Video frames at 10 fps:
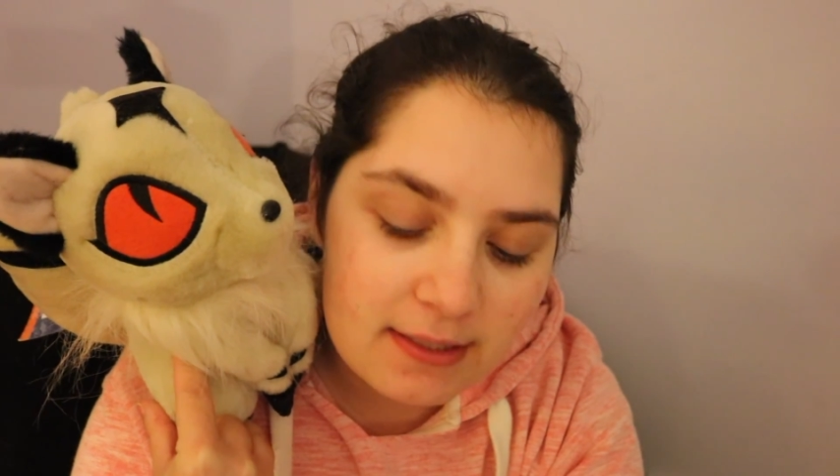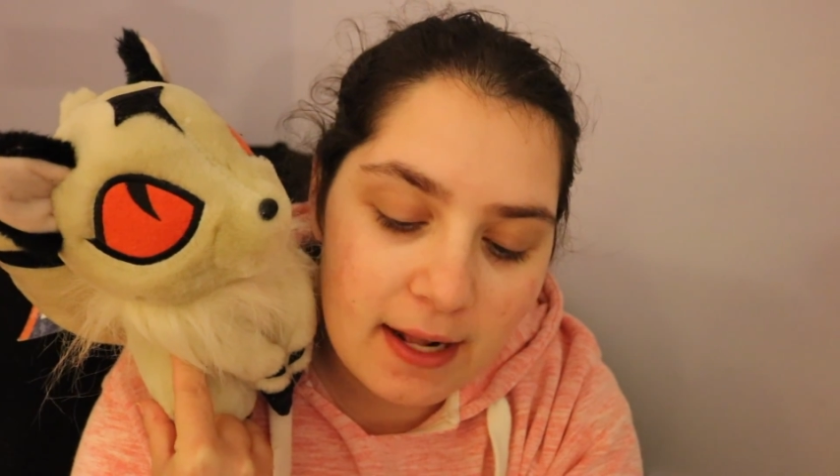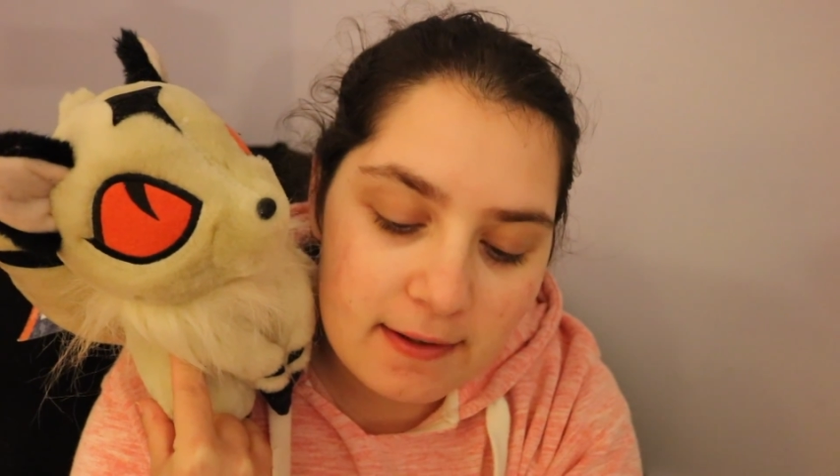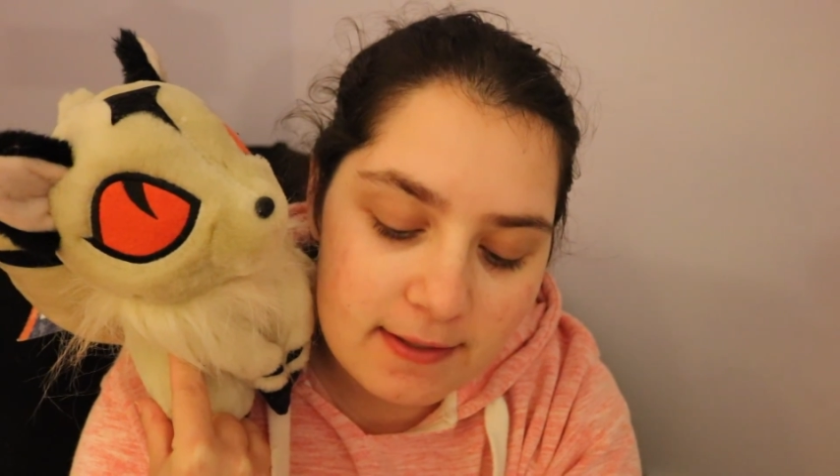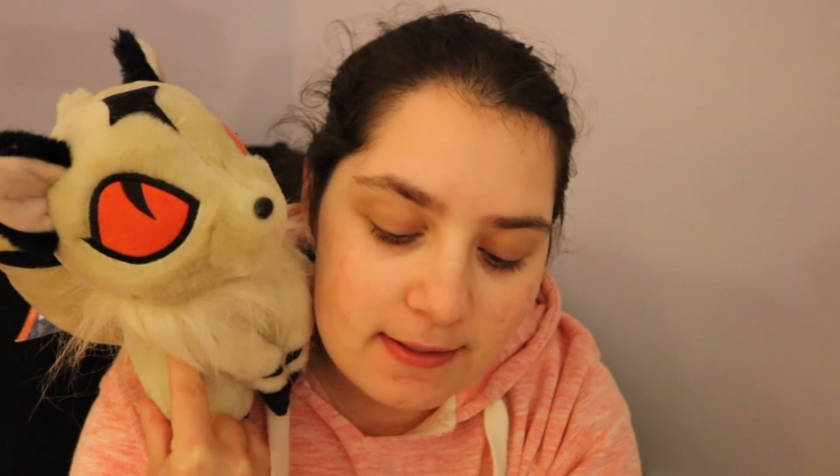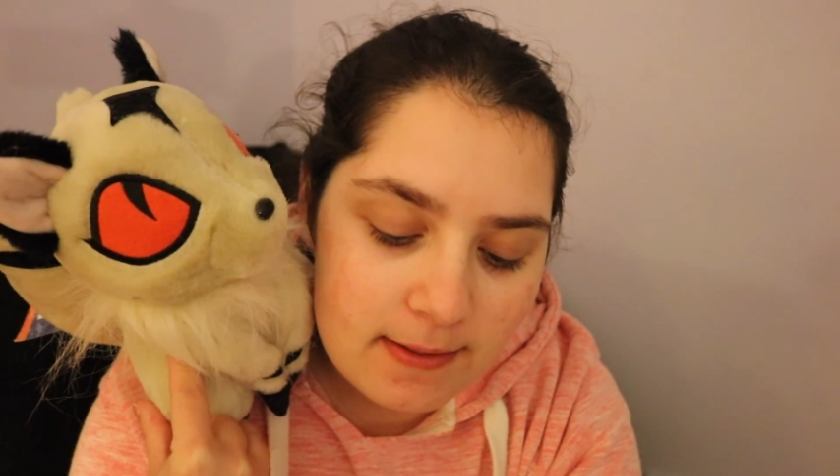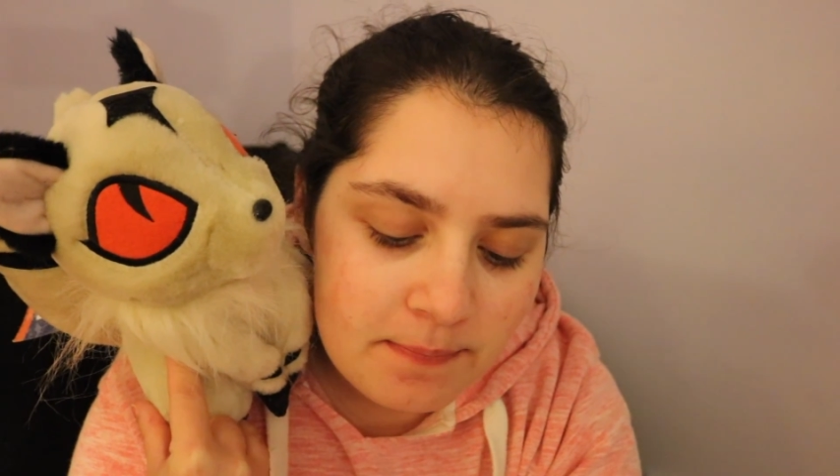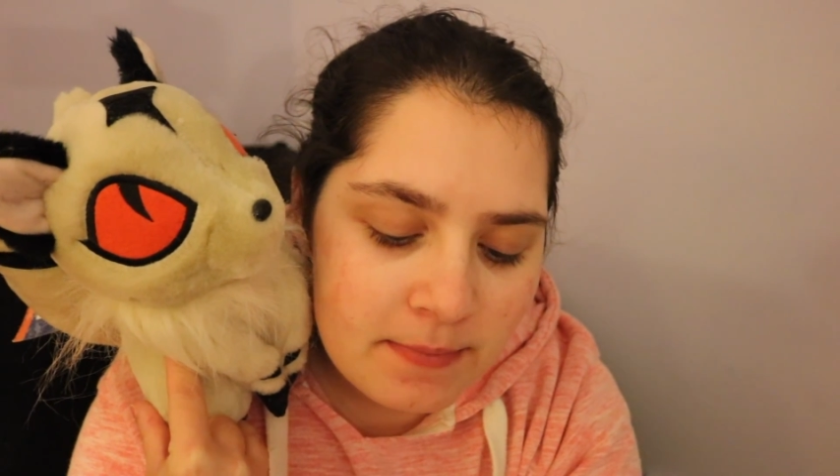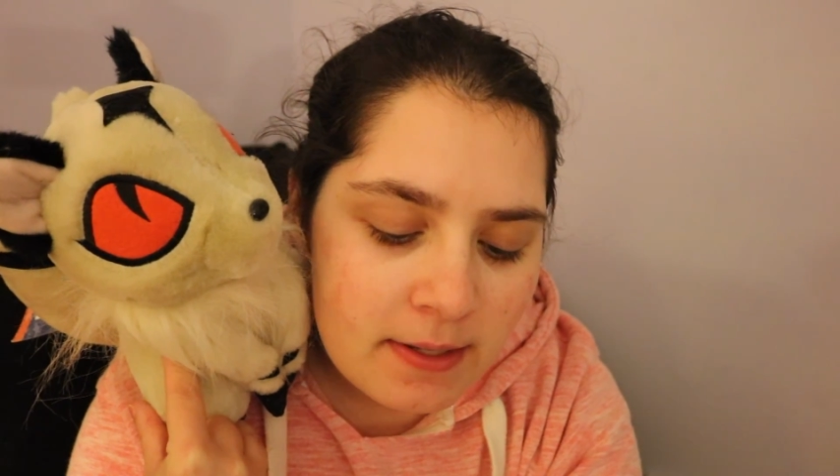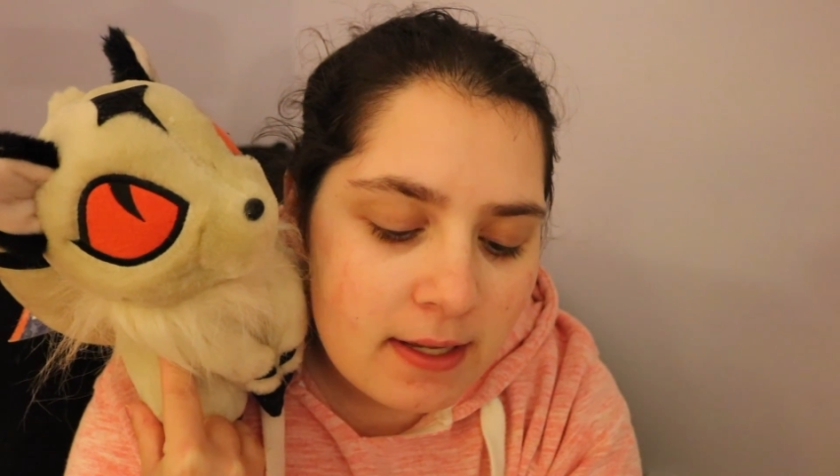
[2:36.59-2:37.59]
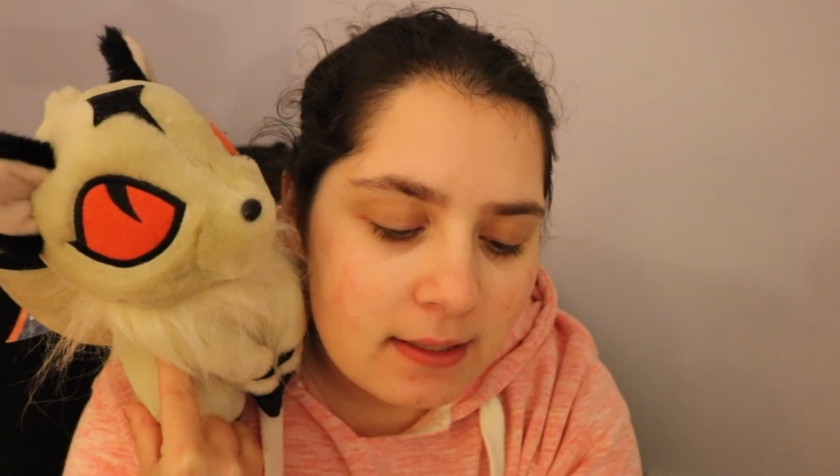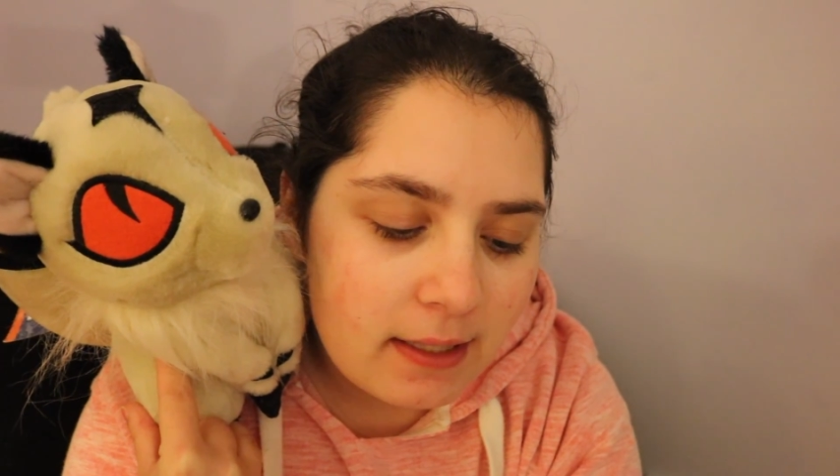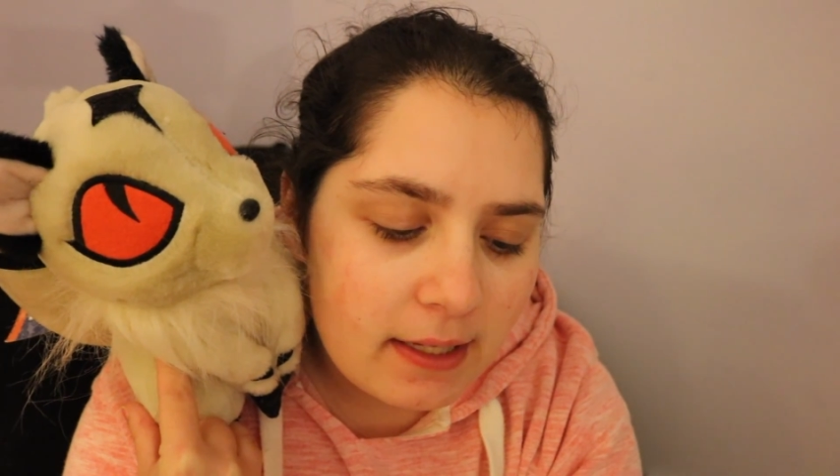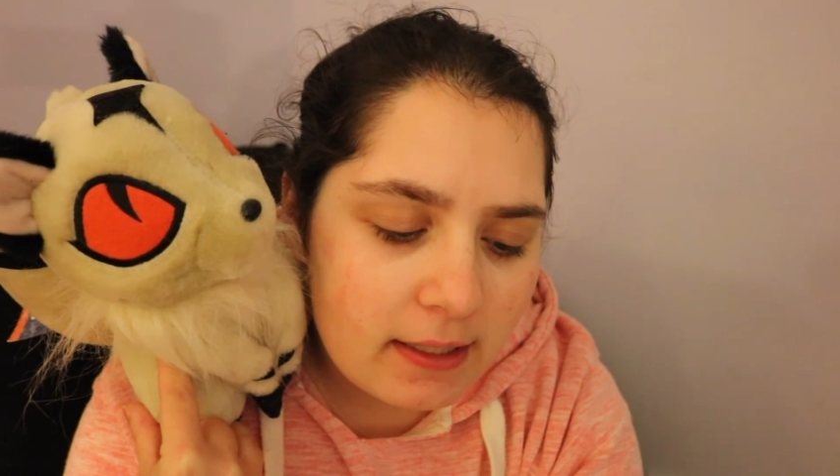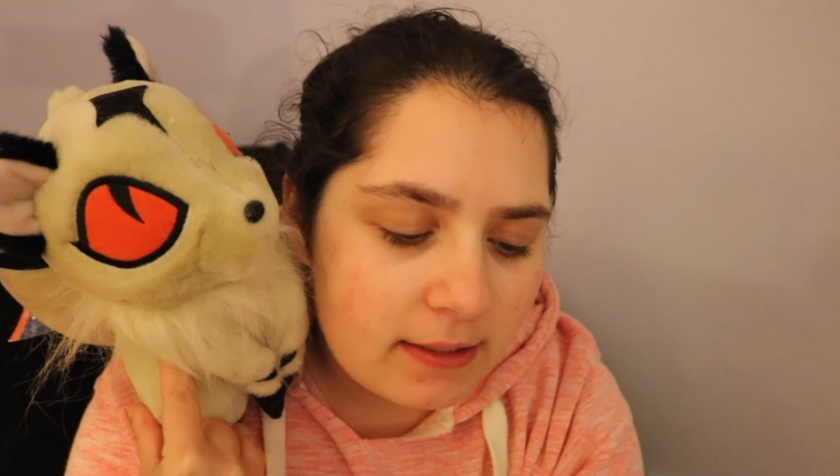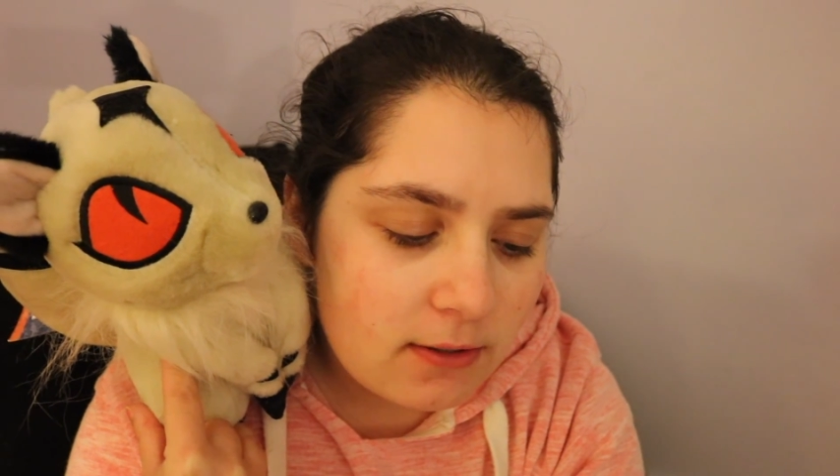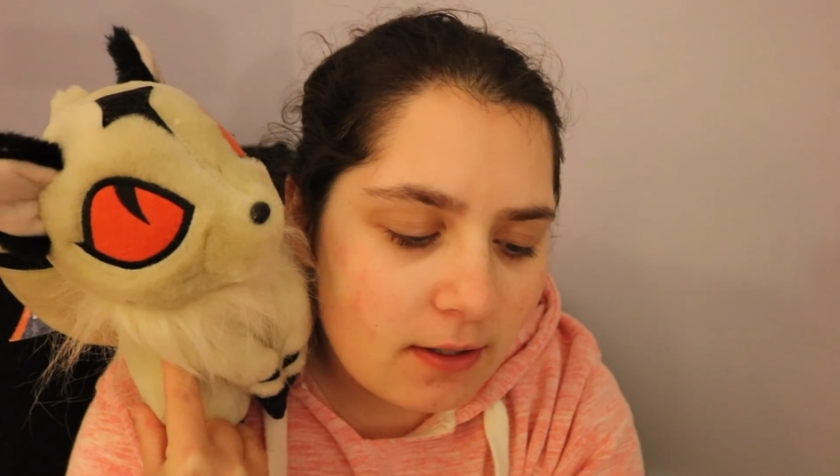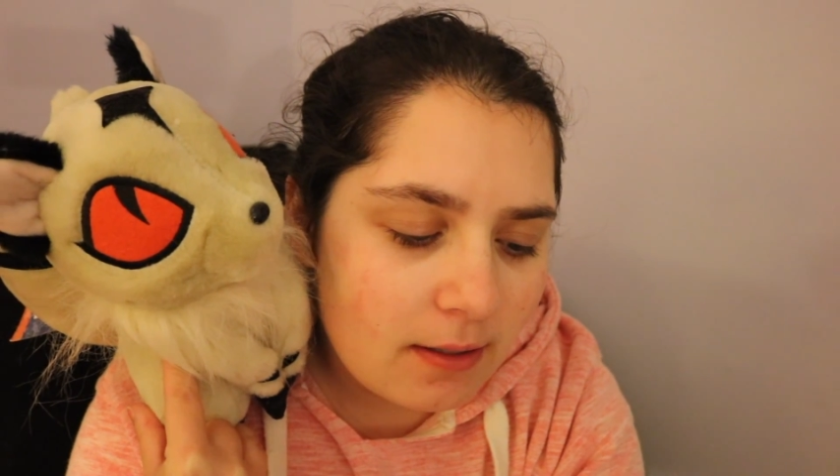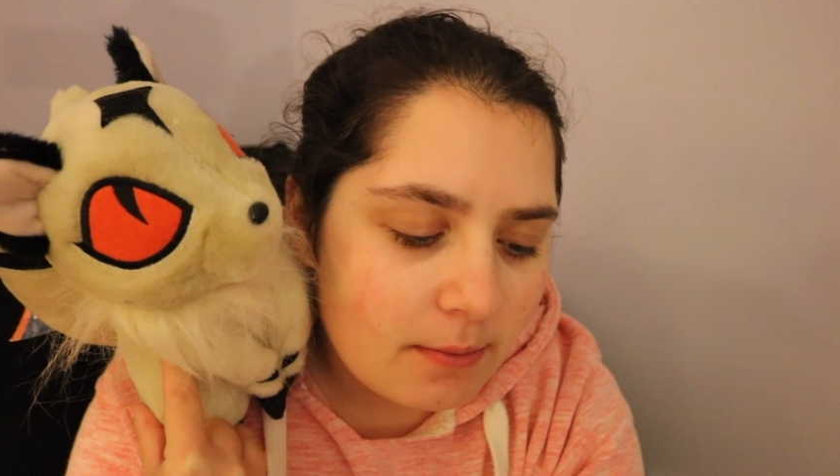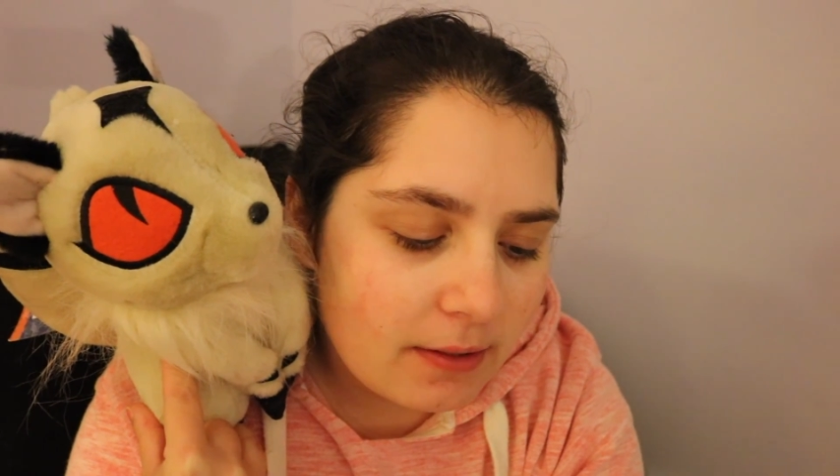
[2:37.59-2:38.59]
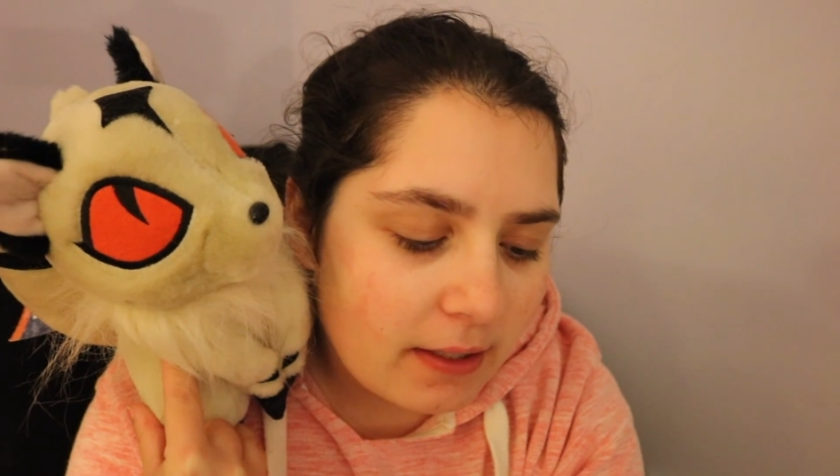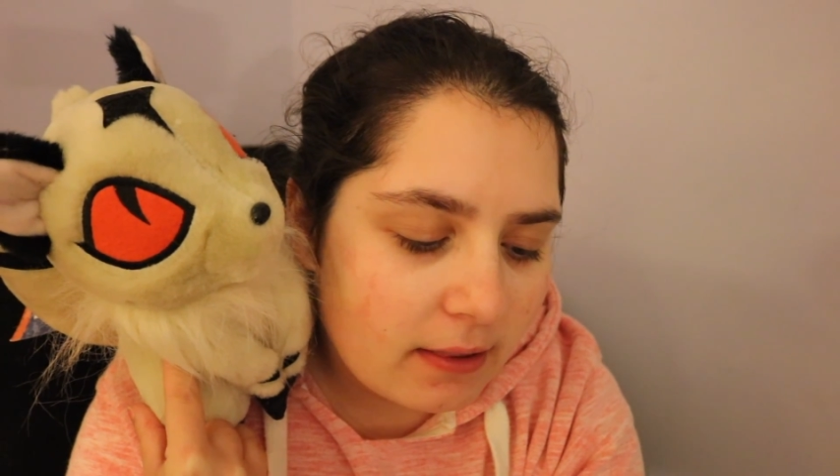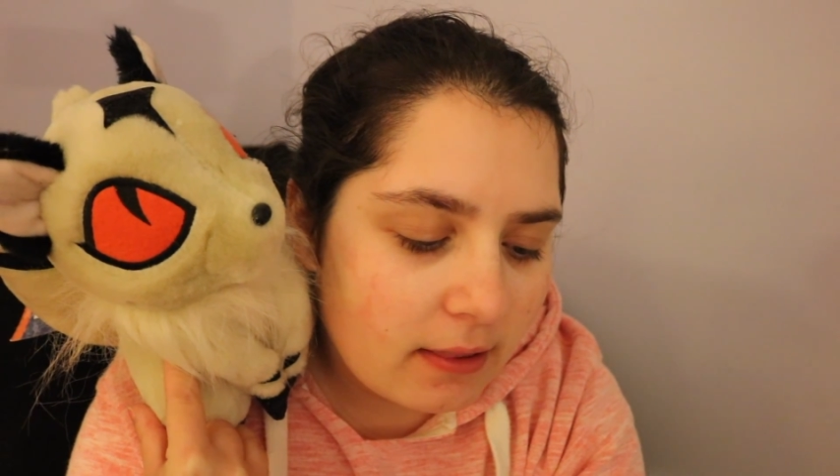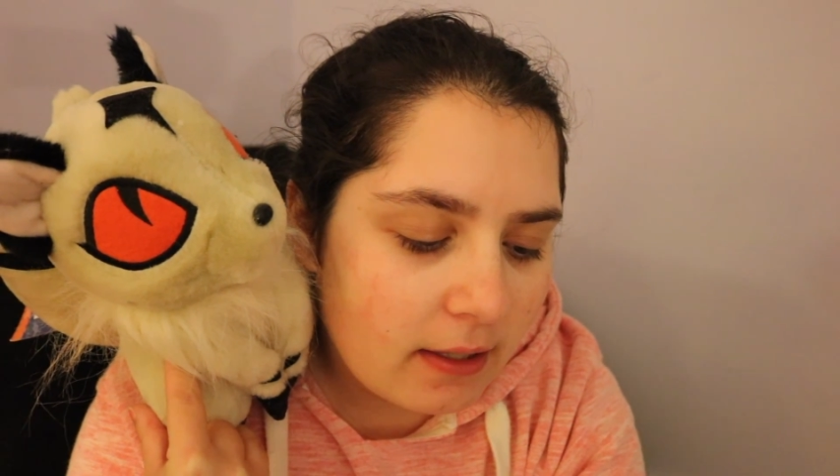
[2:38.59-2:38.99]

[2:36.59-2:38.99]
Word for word: glasses. Like, it's horrible. Like,